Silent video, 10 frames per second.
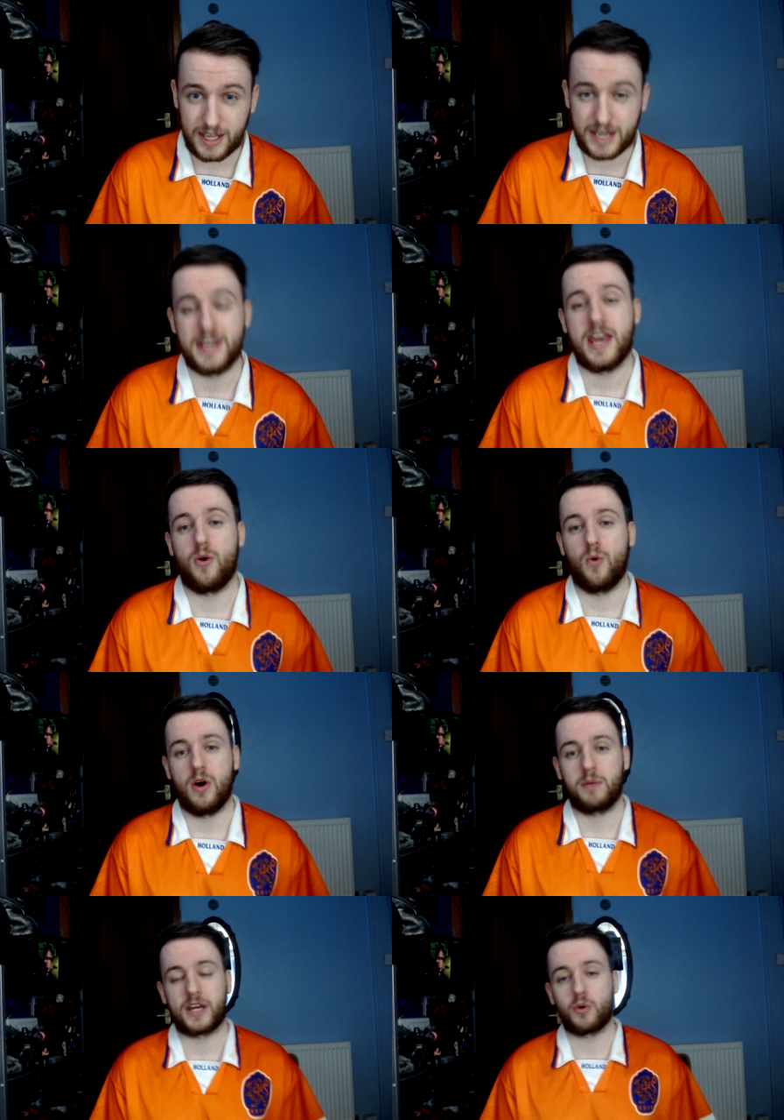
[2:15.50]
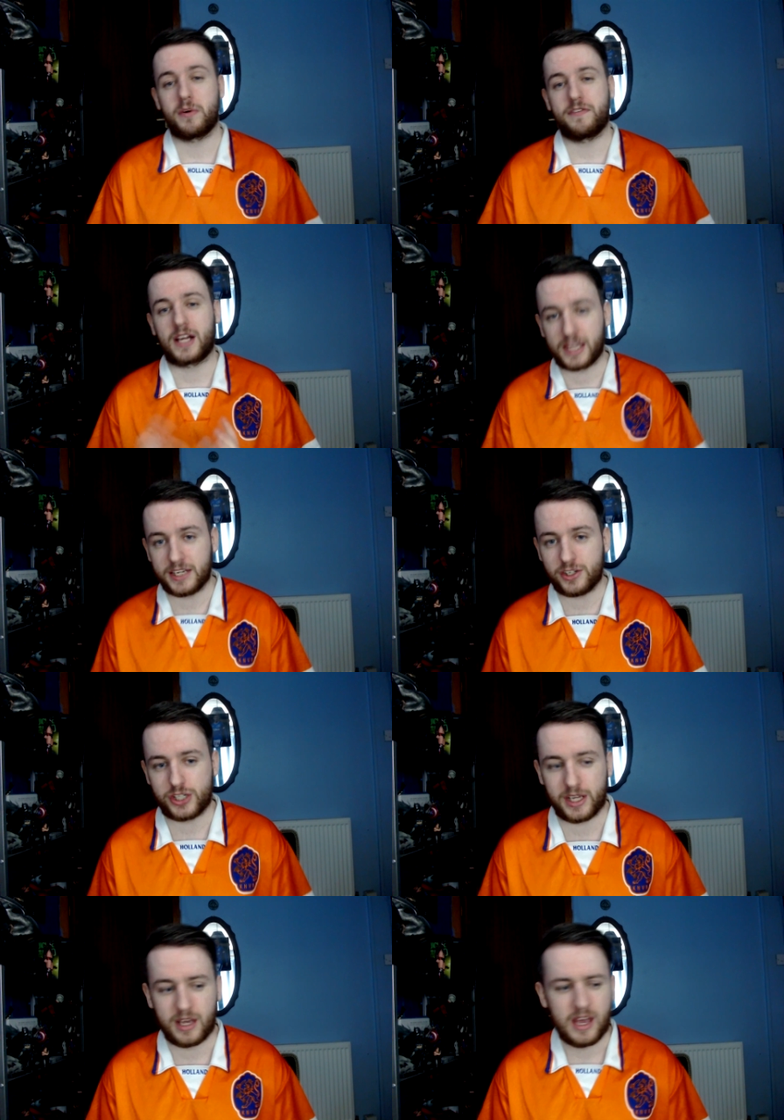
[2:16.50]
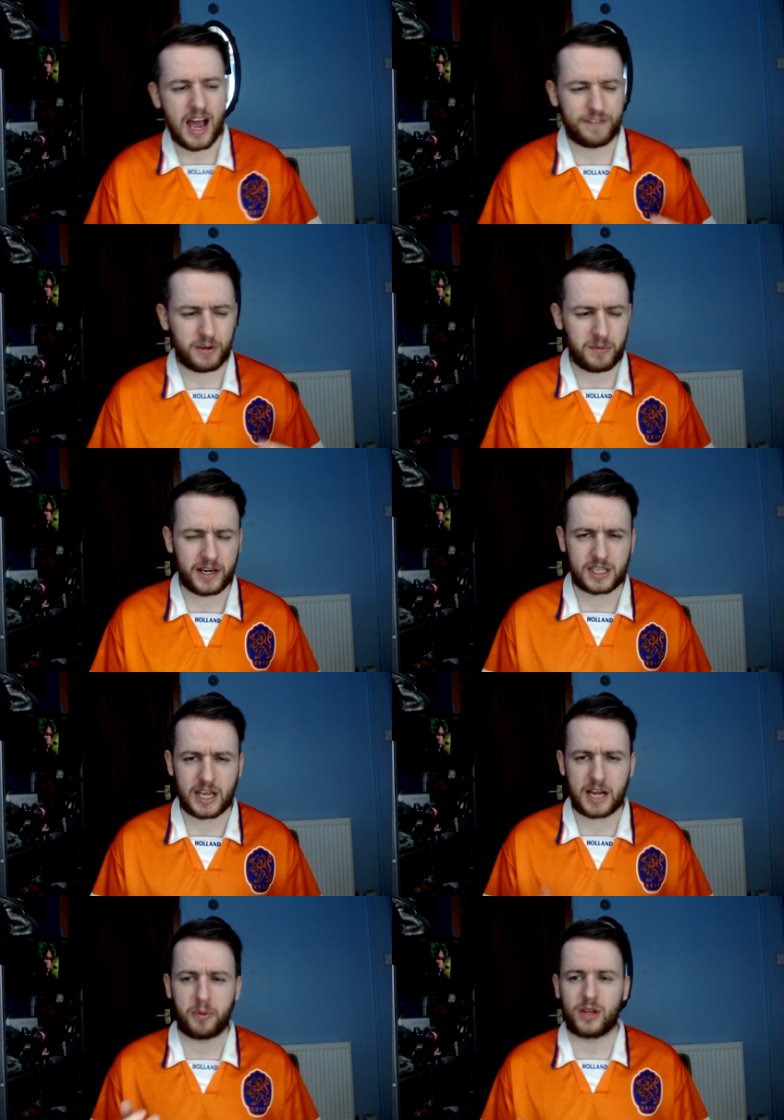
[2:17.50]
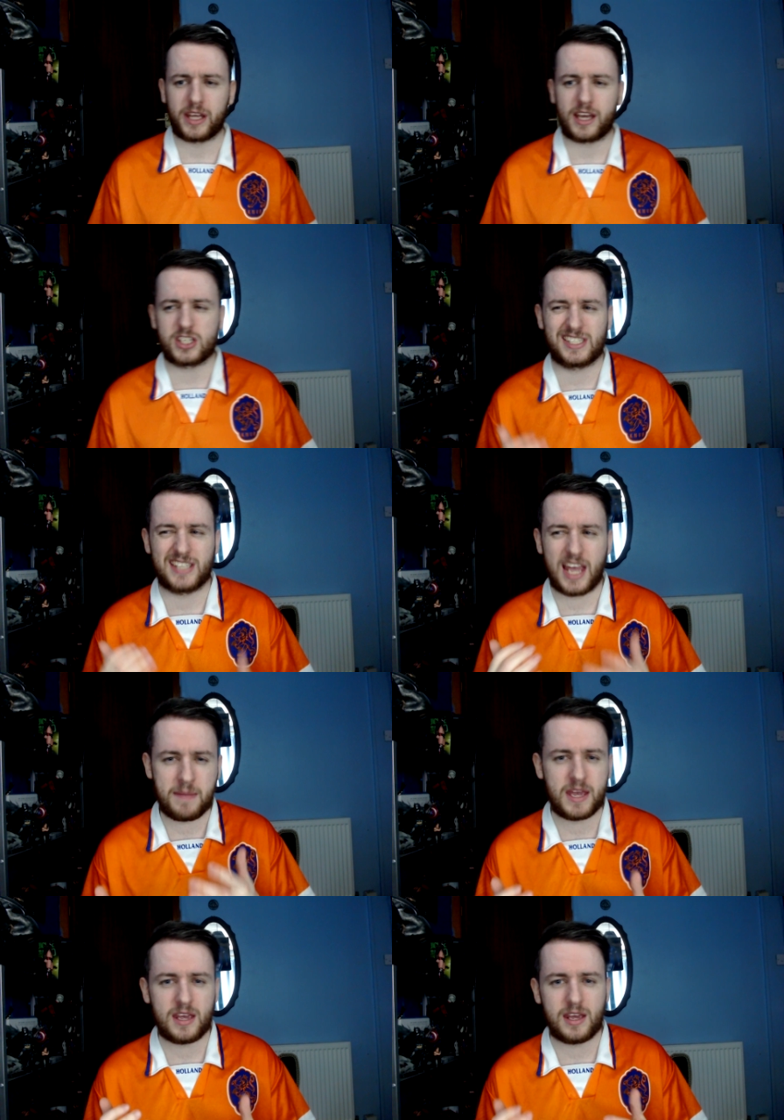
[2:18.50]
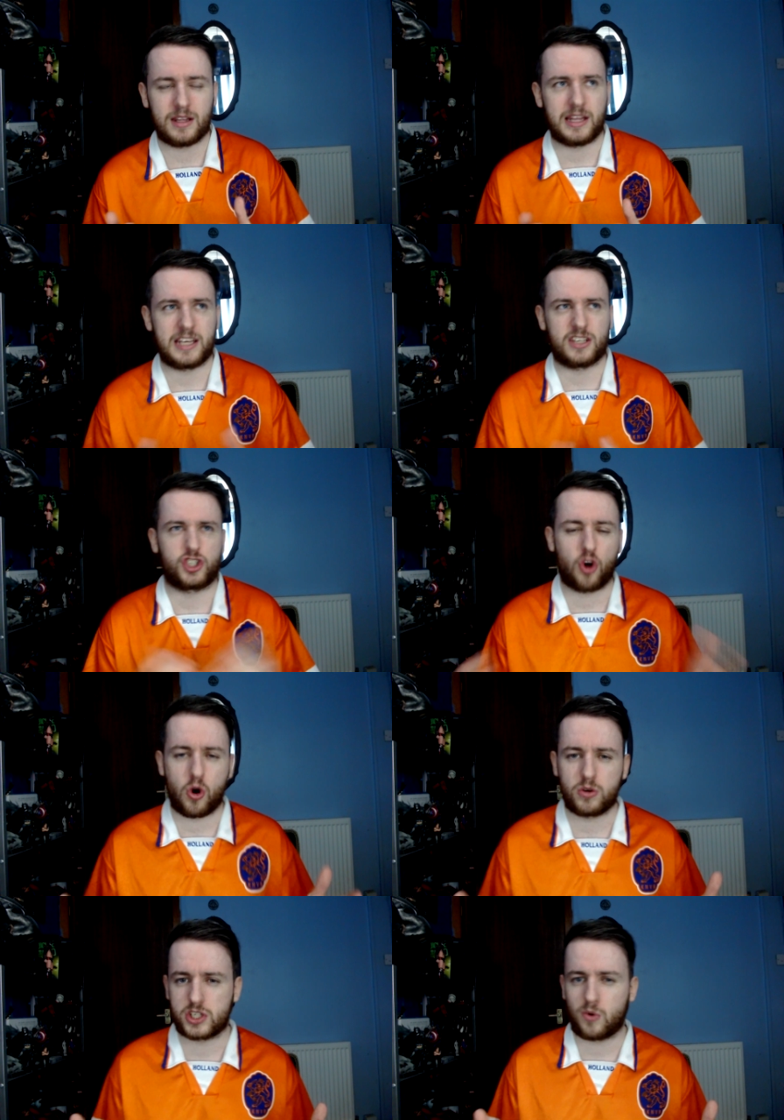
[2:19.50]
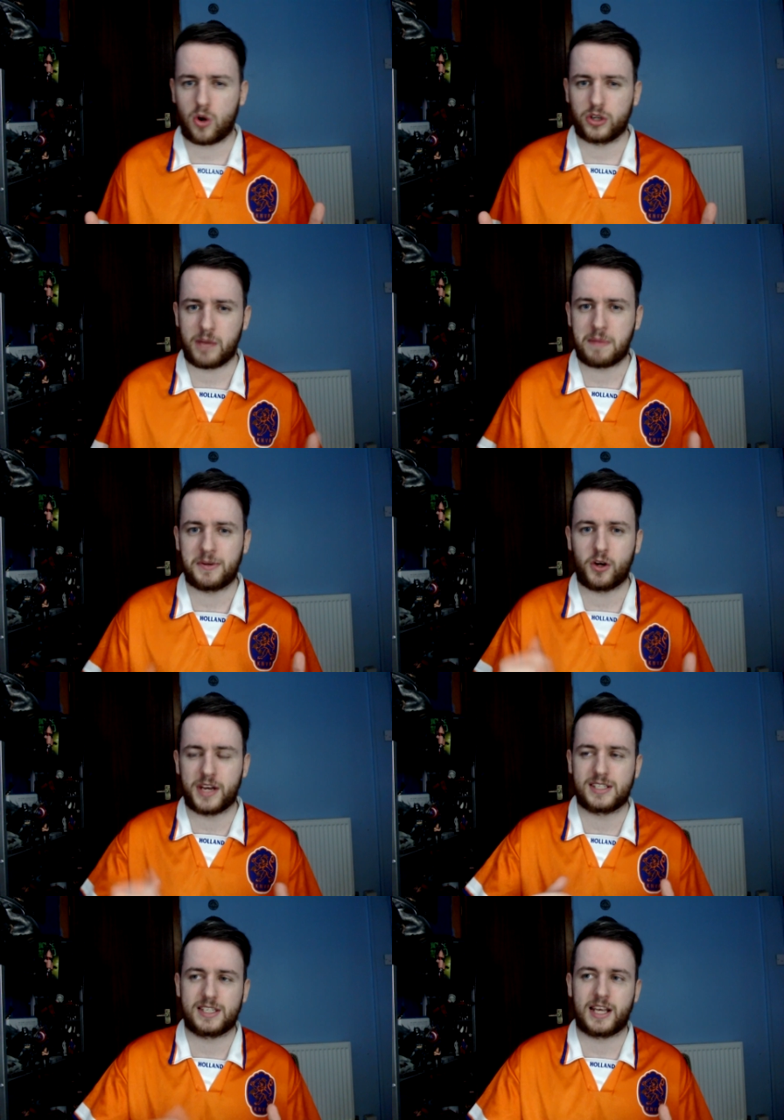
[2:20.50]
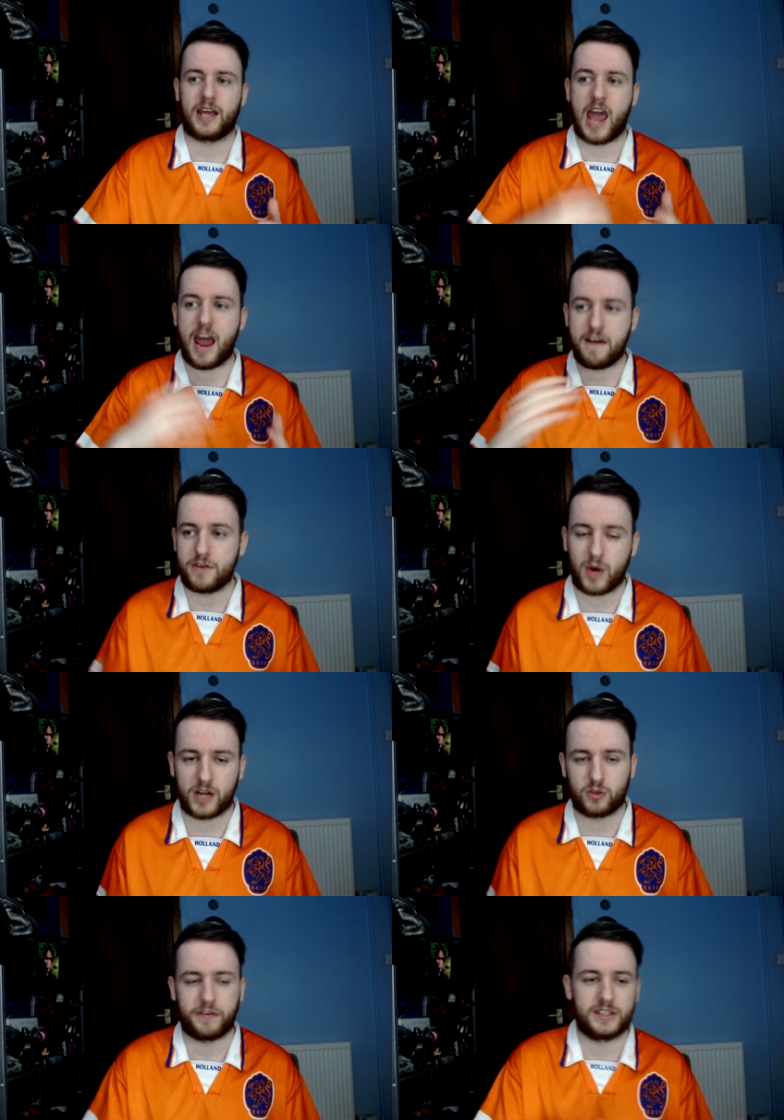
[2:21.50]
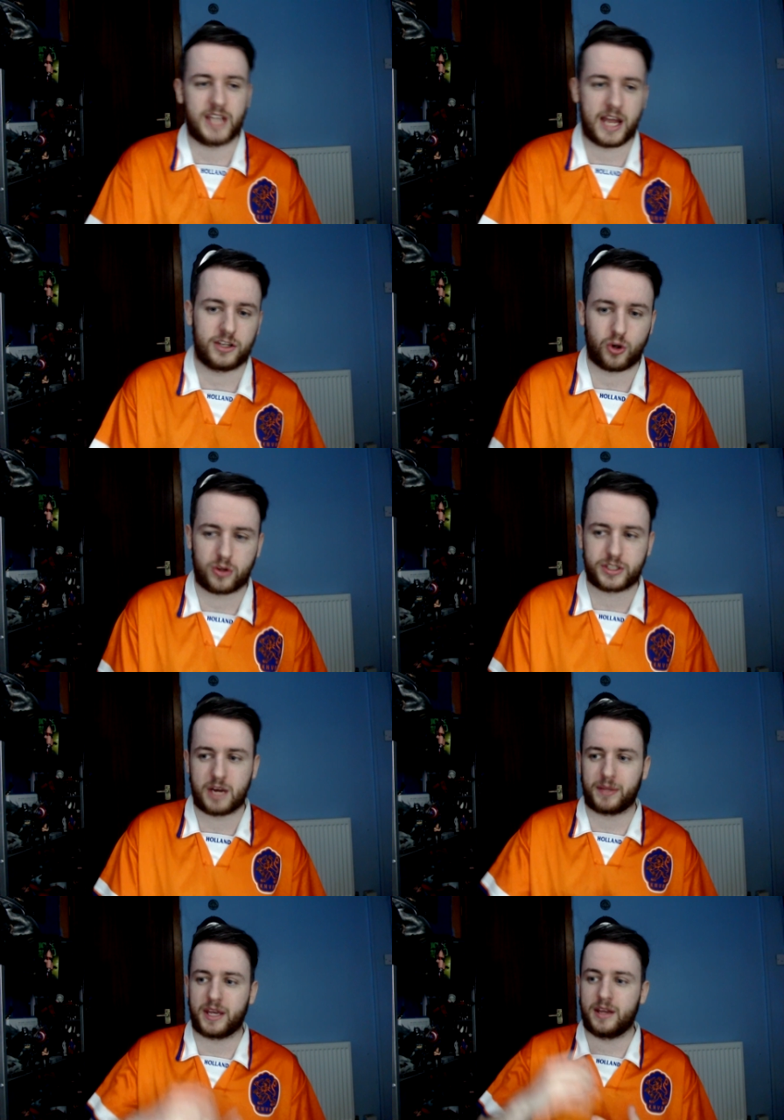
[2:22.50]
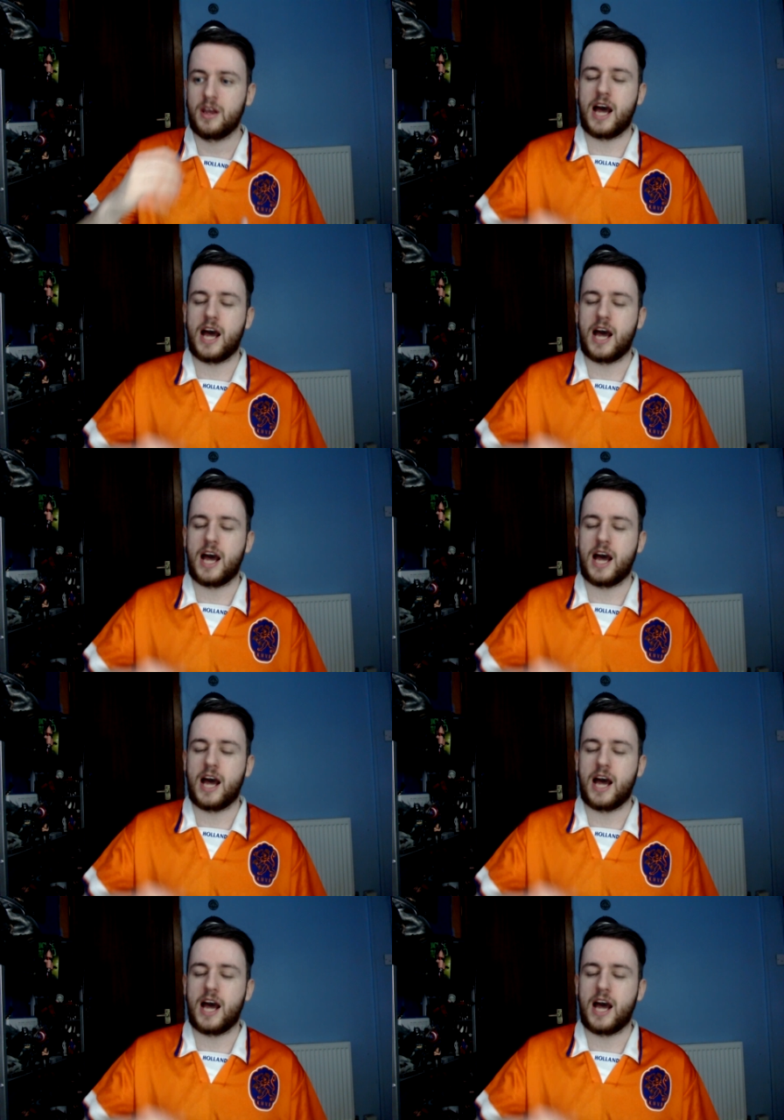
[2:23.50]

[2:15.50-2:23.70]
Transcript: nil. I'm going to go with a clean sheet. I think we're going to put like a semi, like strong squad out, maybe not necessarily everyone. I don't think Declan John's going to play.